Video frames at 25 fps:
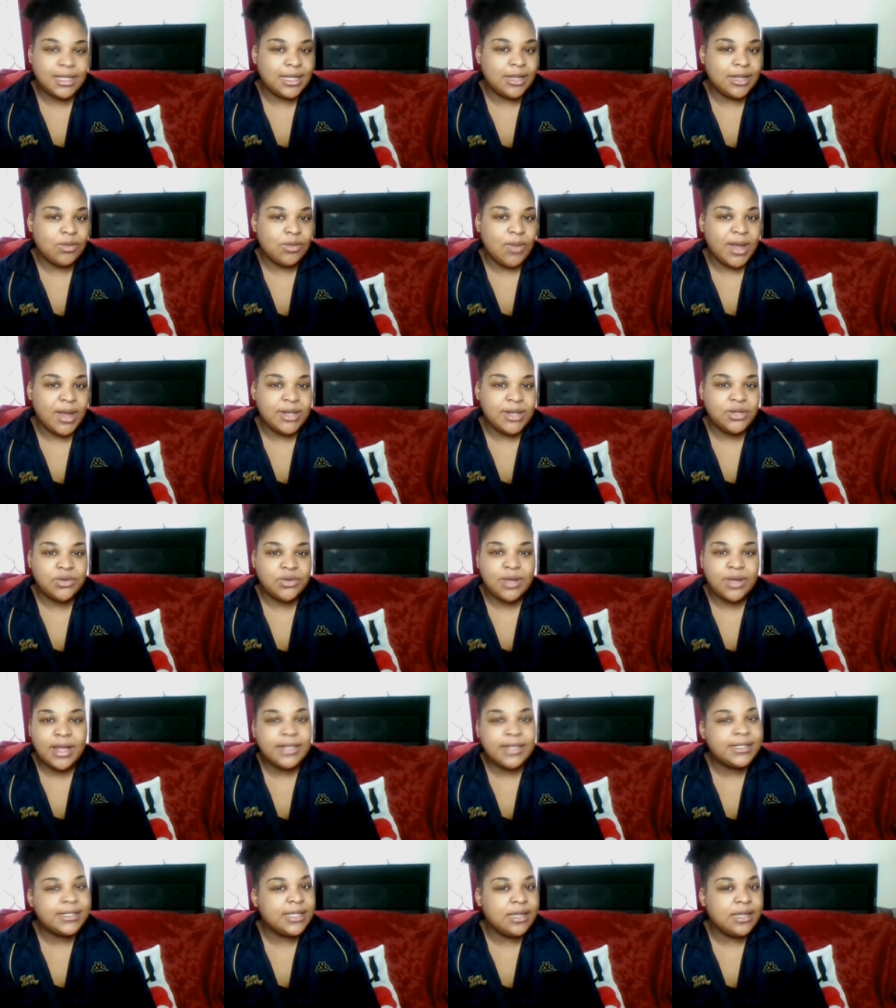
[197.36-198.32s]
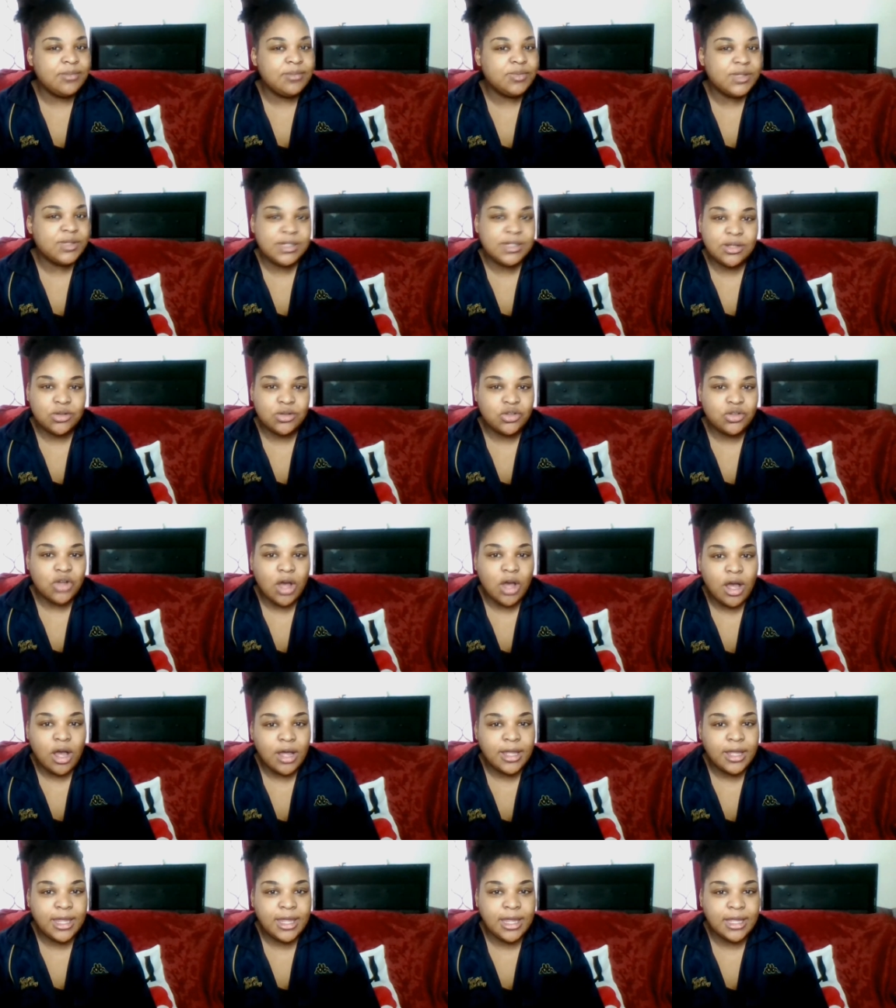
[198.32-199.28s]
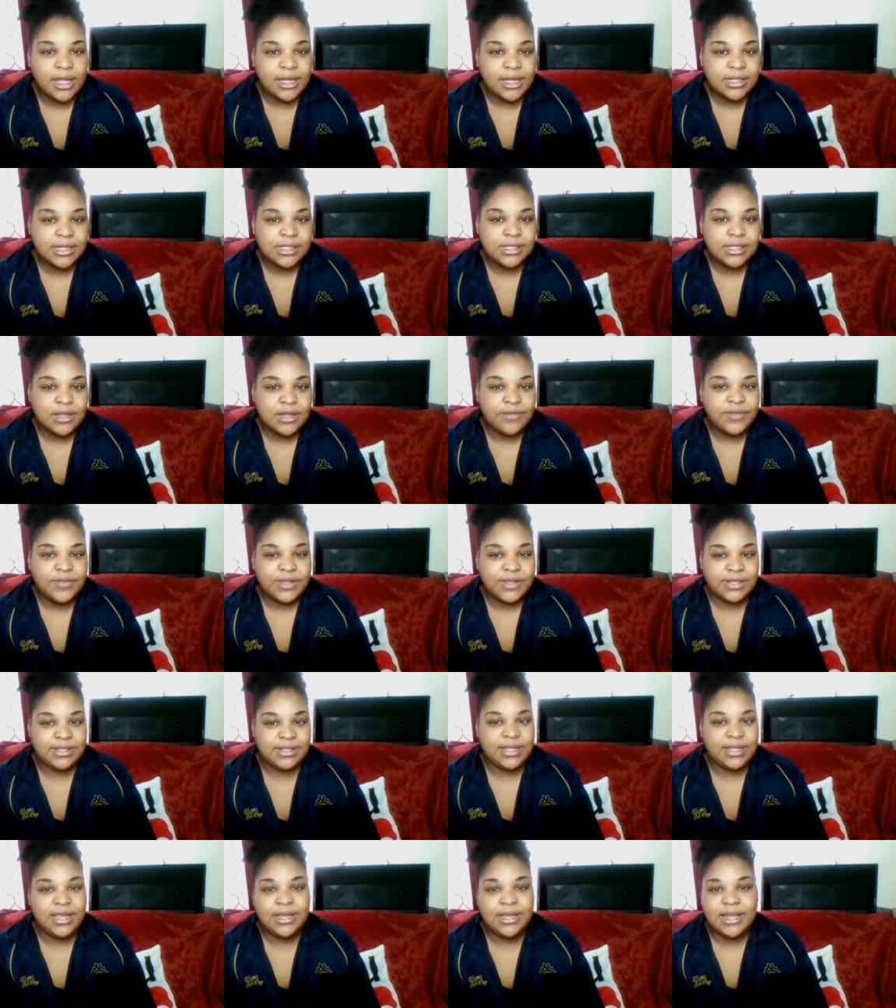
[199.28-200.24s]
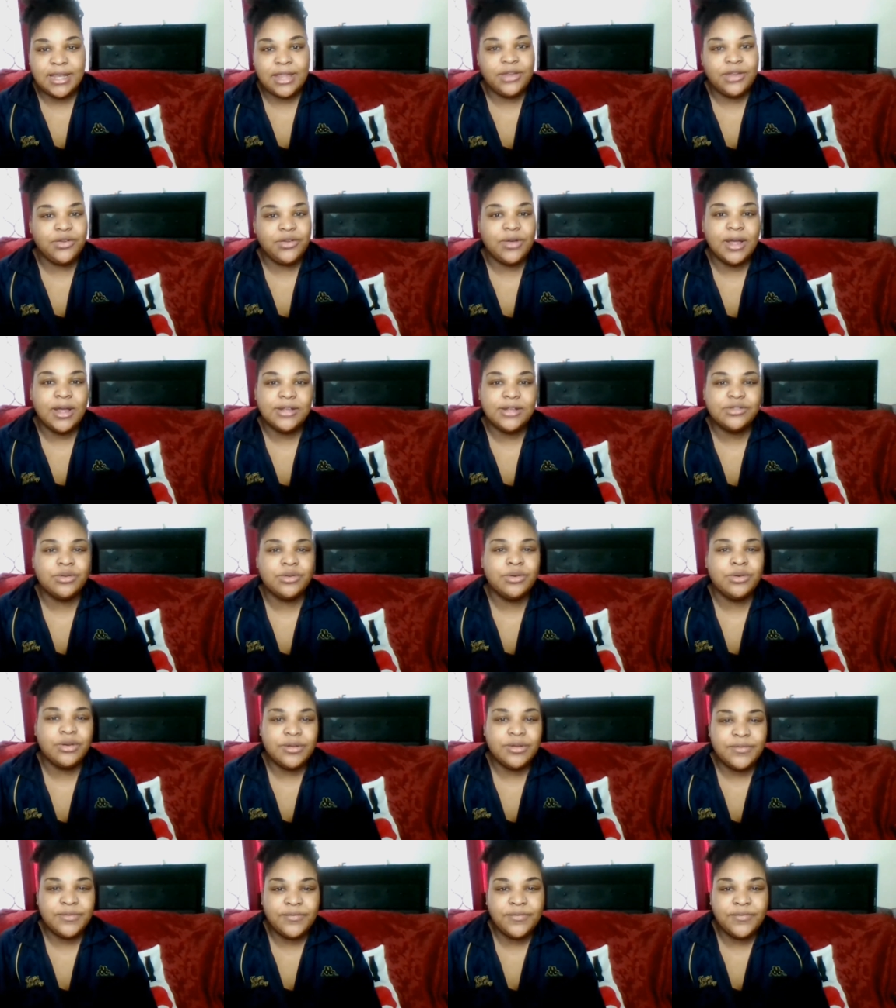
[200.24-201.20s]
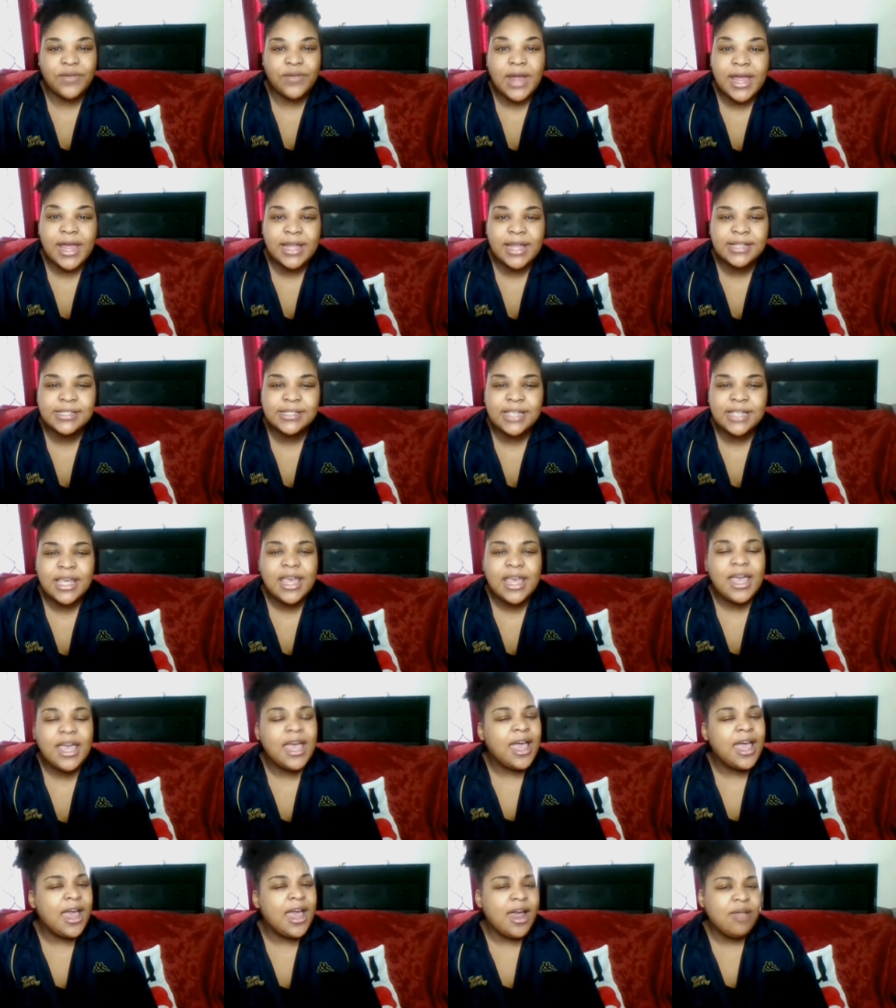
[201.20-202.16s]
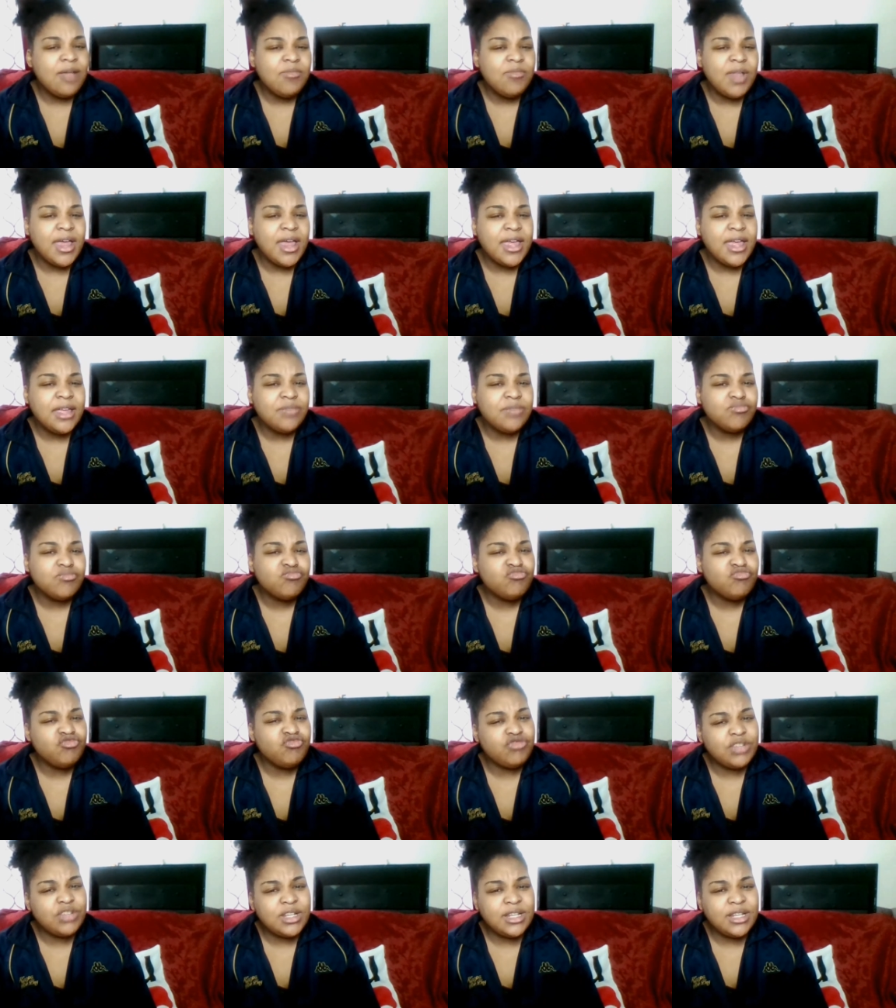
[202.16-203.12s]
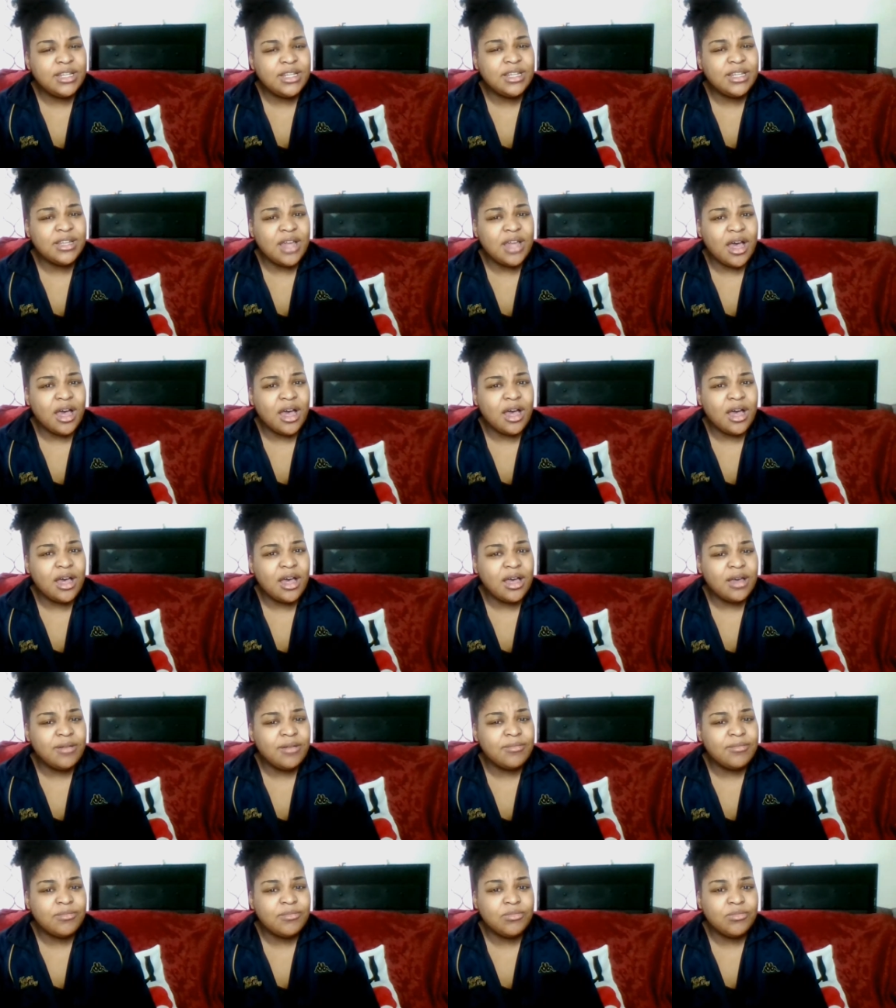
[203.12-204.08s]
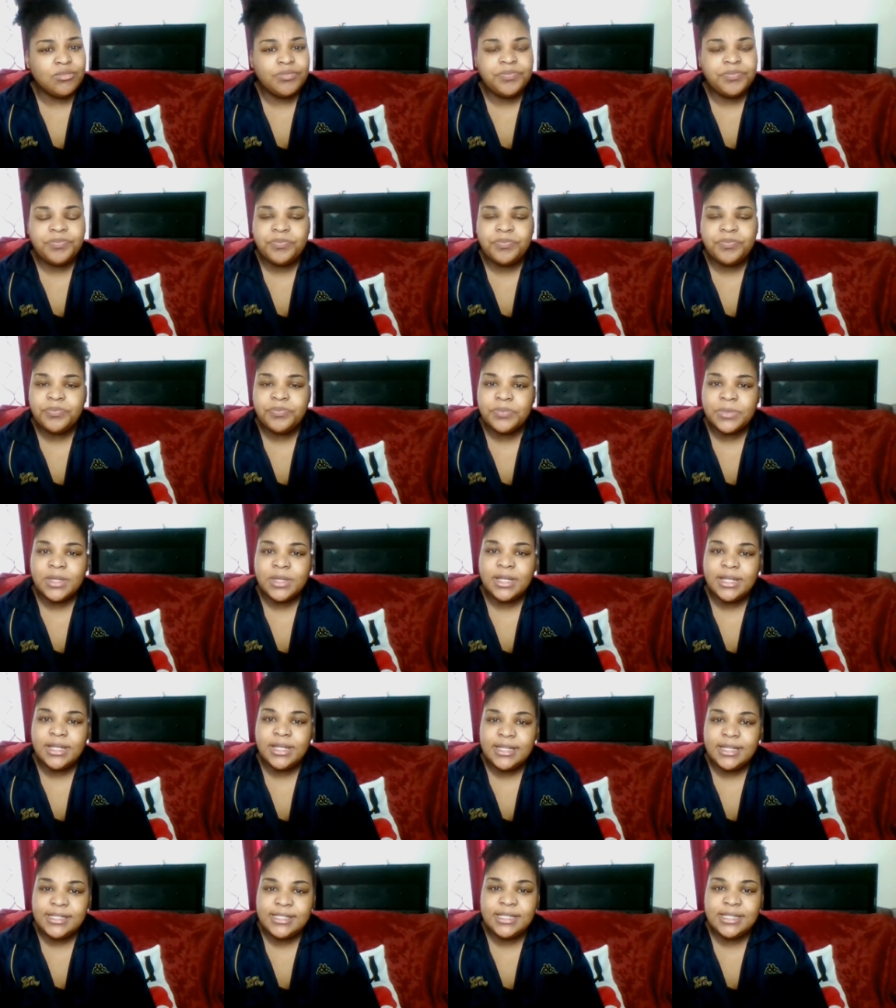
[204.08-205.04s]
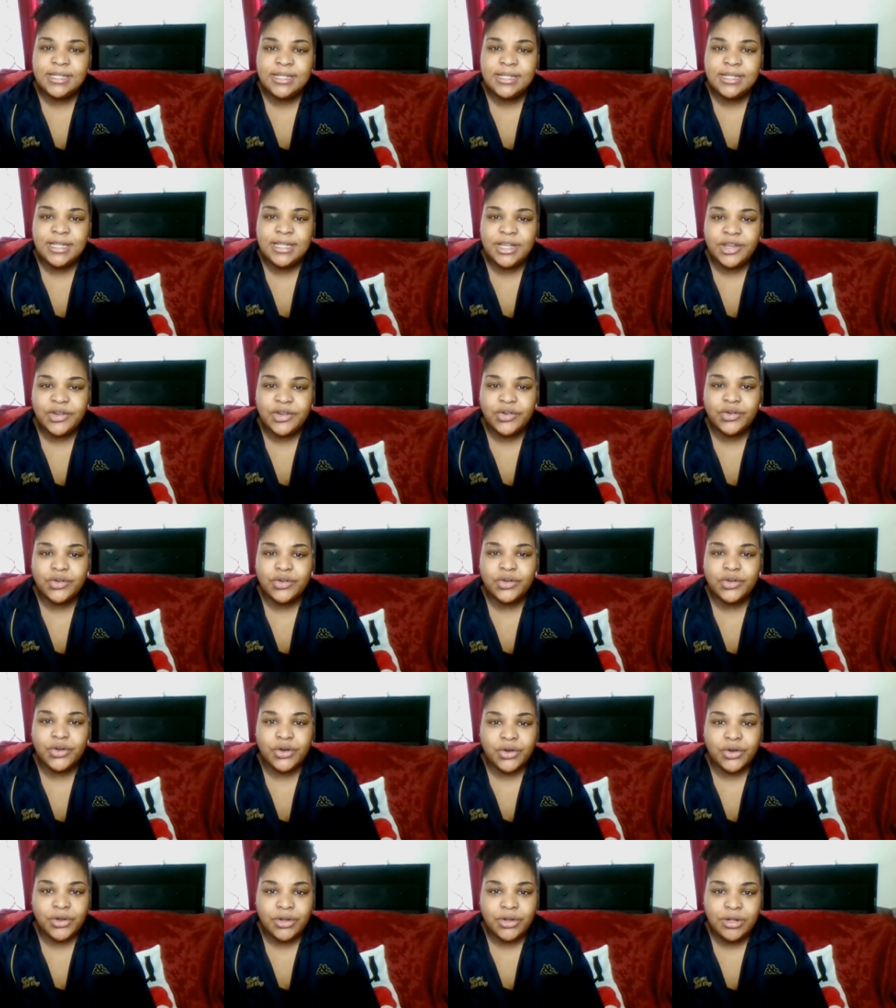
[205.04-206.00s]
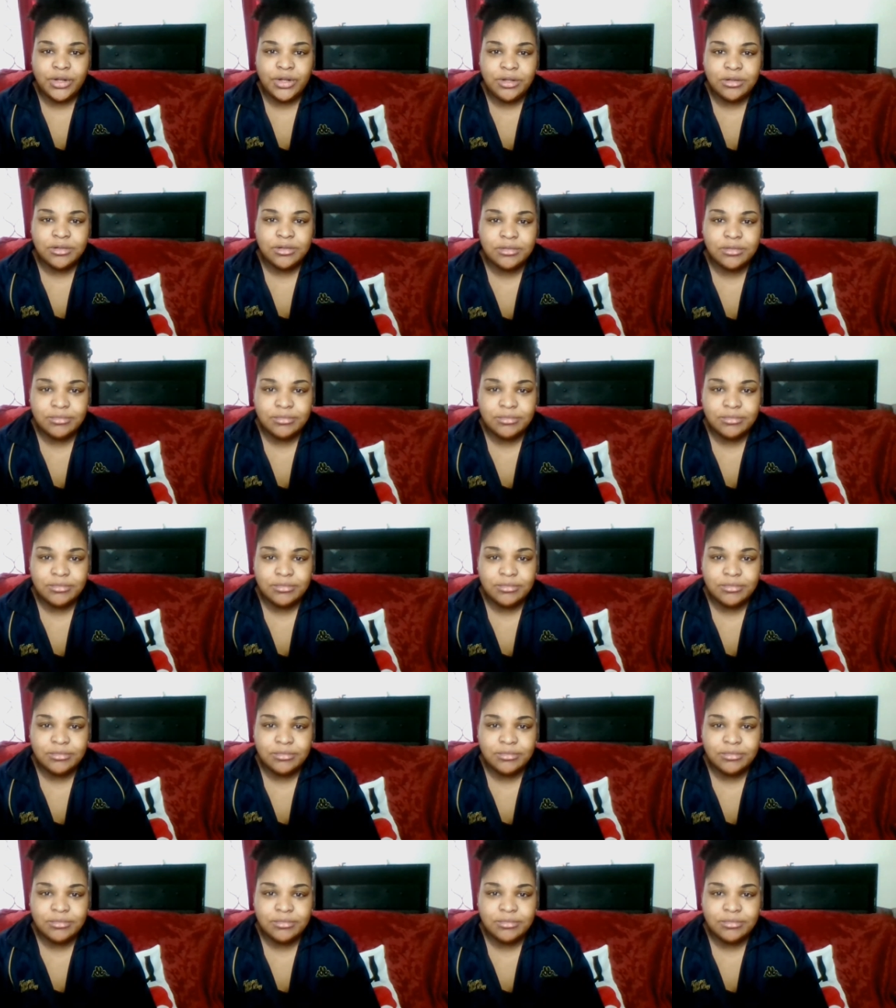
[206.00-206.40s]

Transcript: why do you guys keep still talking and stuff? He's saying that you guys are good friends. And I'm like, um, listen here, girl.